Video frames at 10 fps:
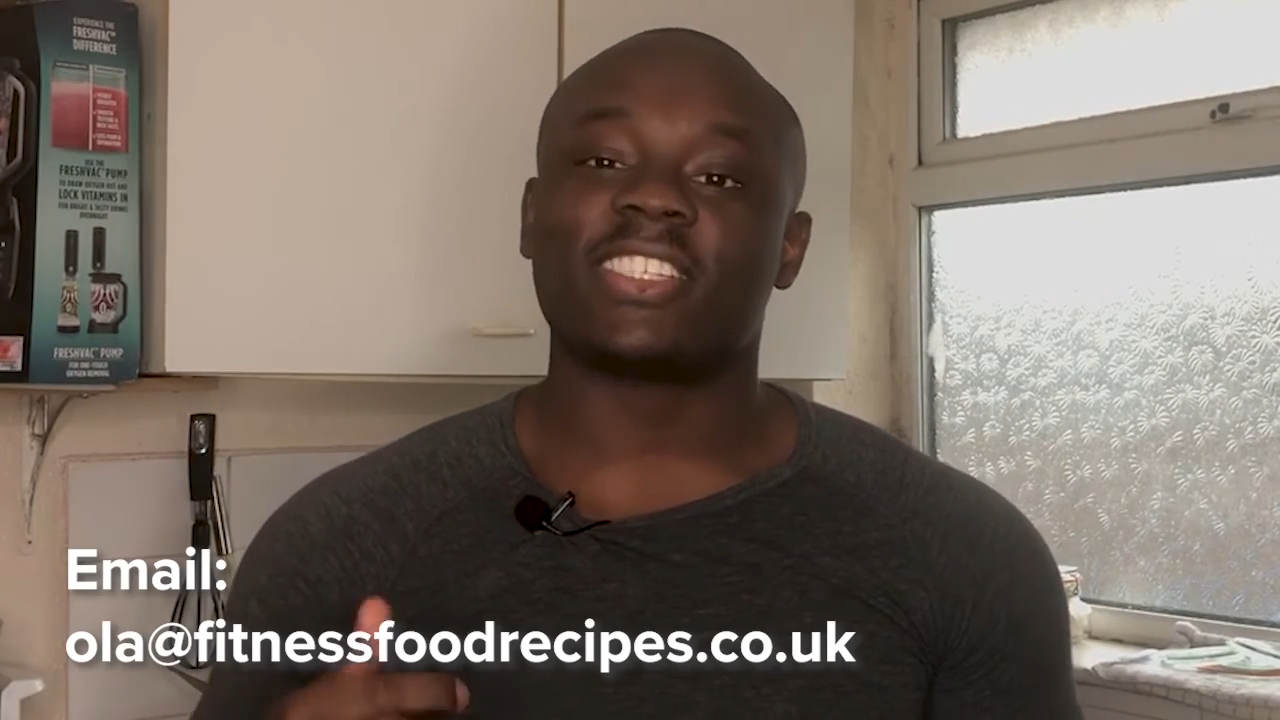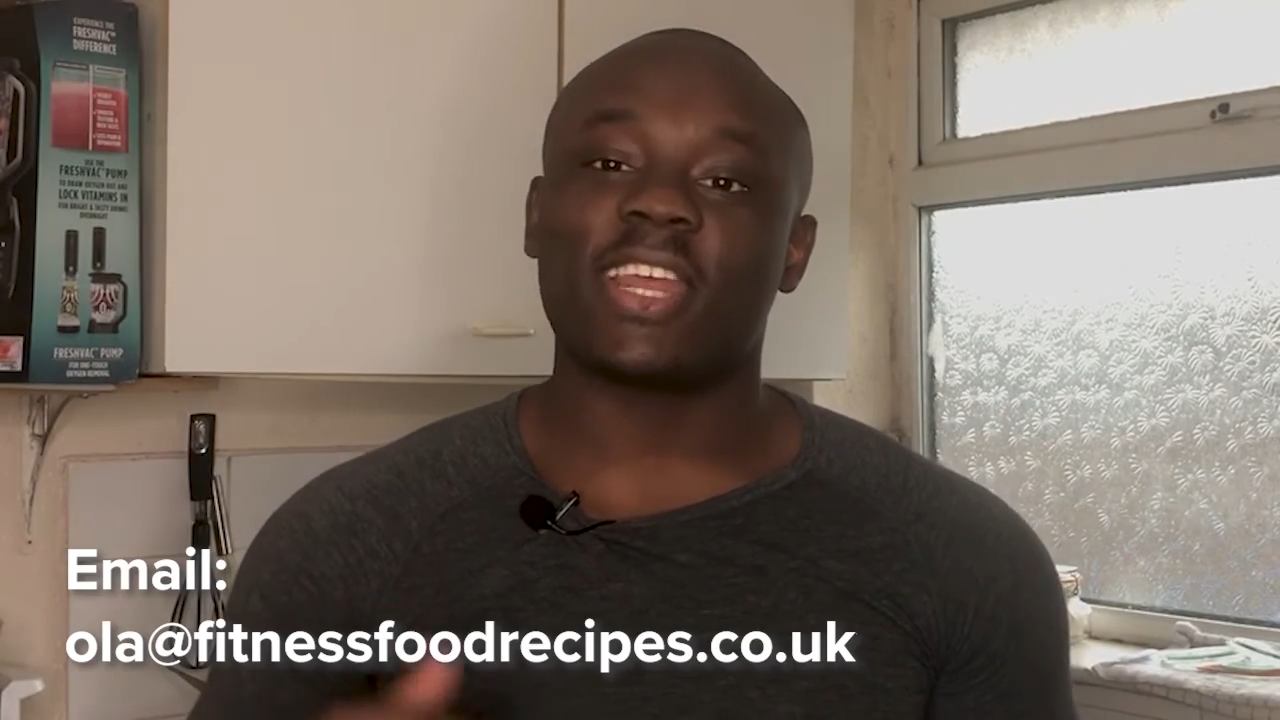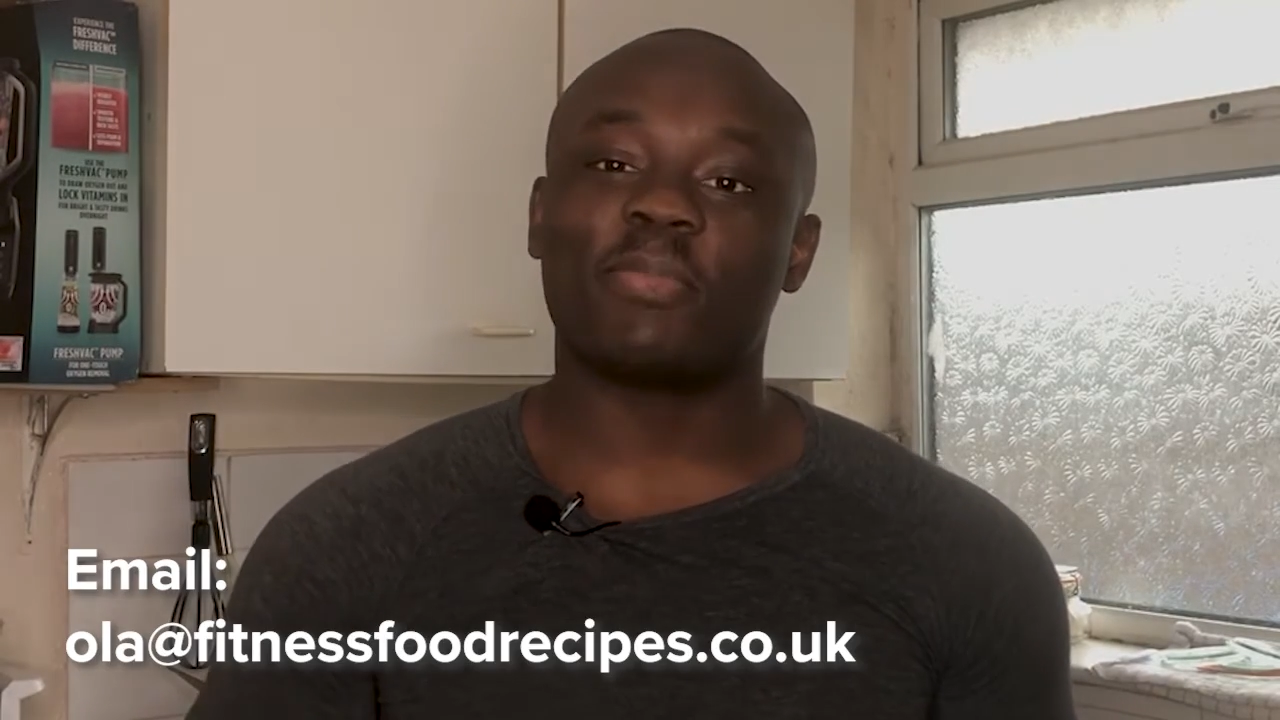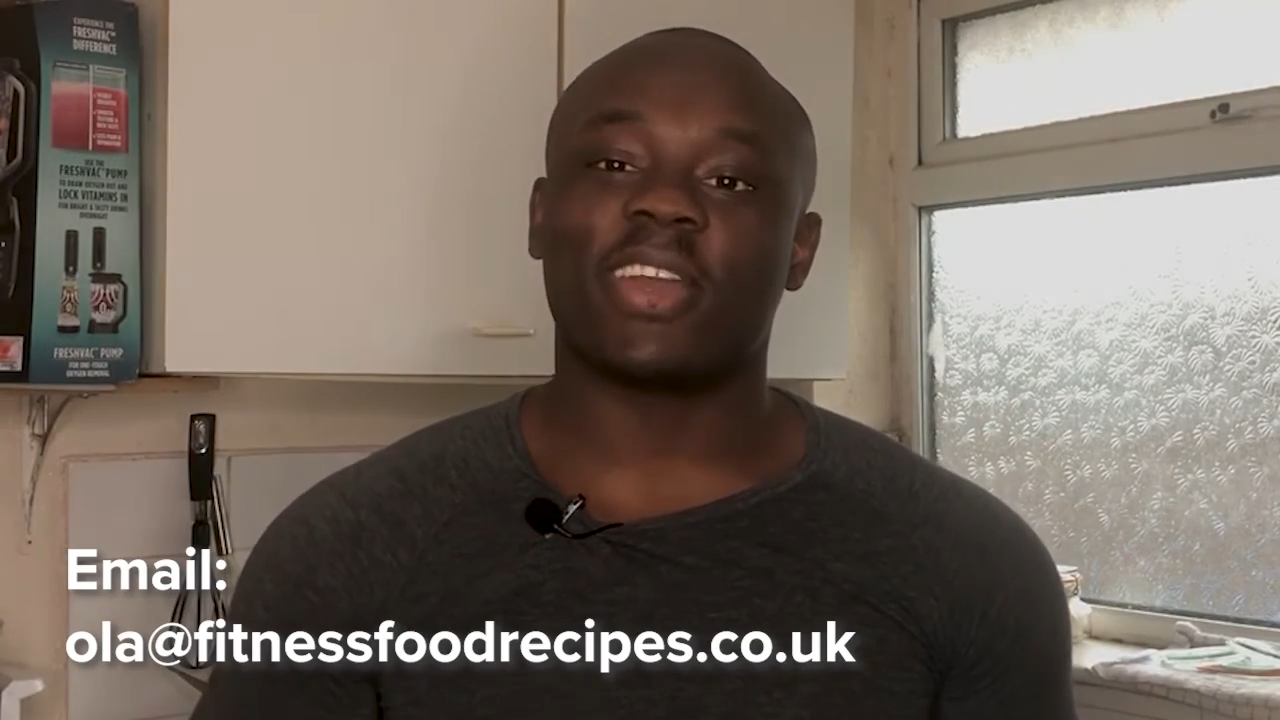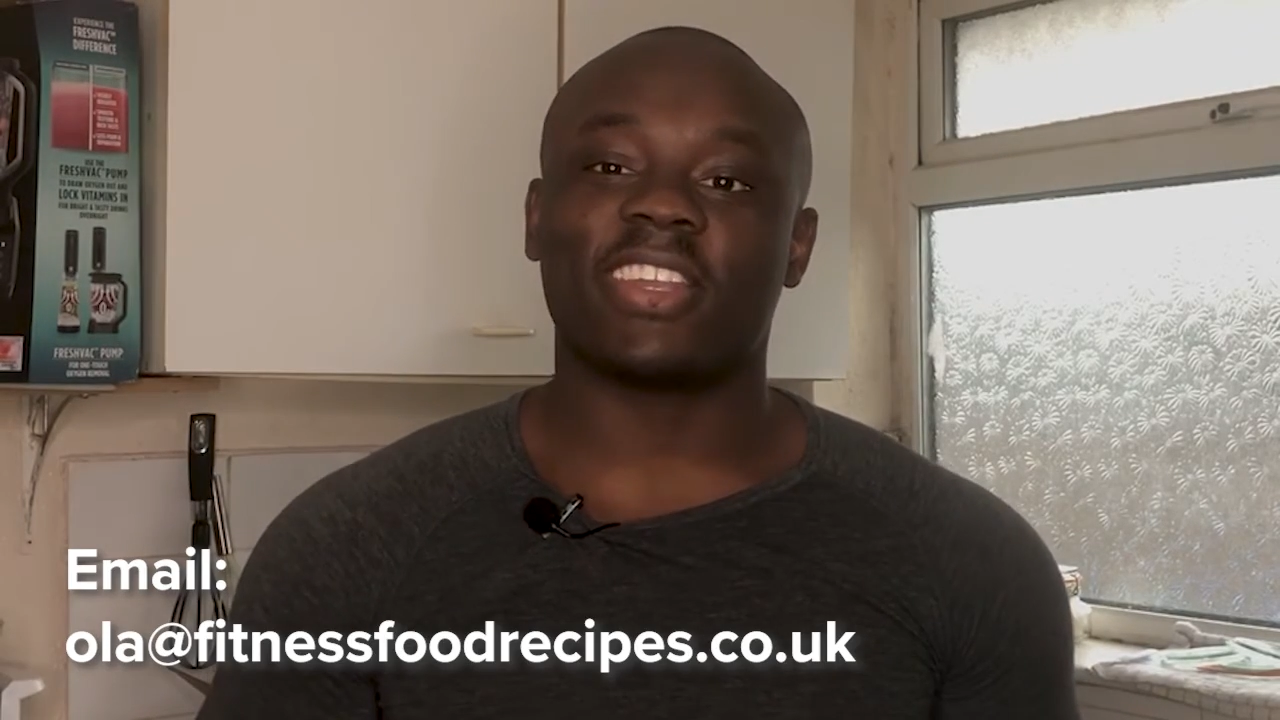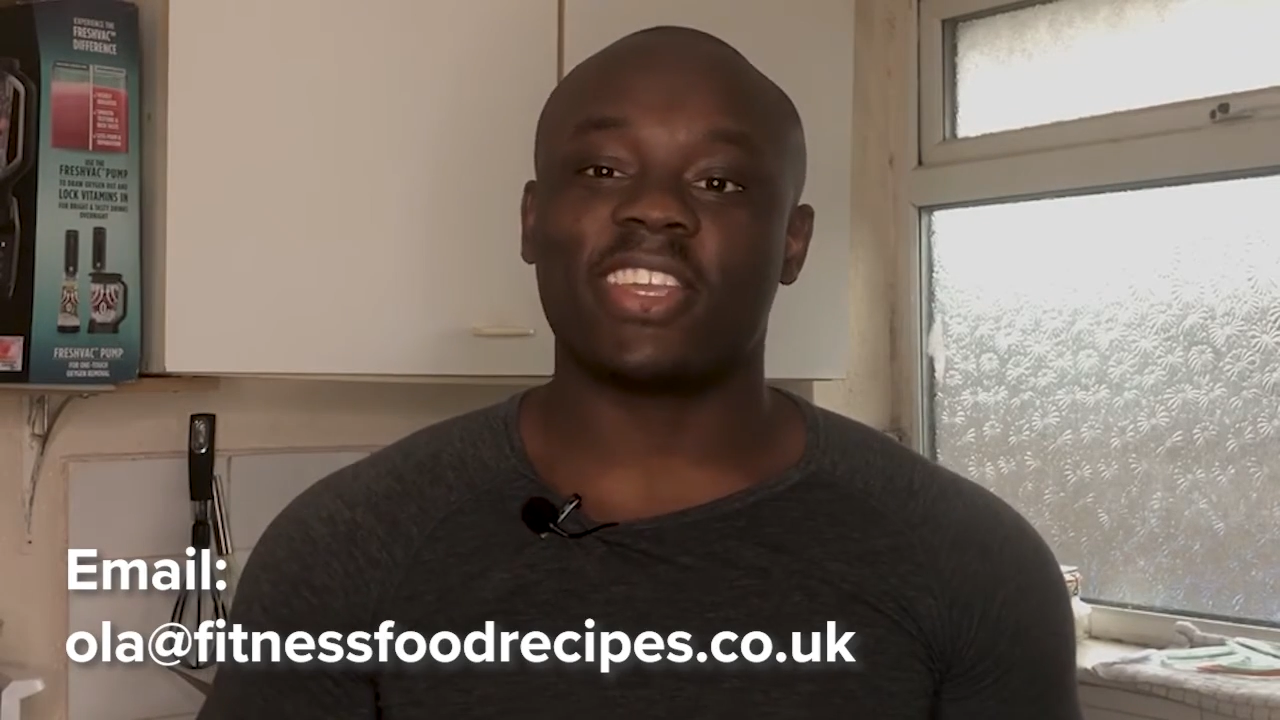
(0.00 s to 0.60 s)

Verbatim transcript: send me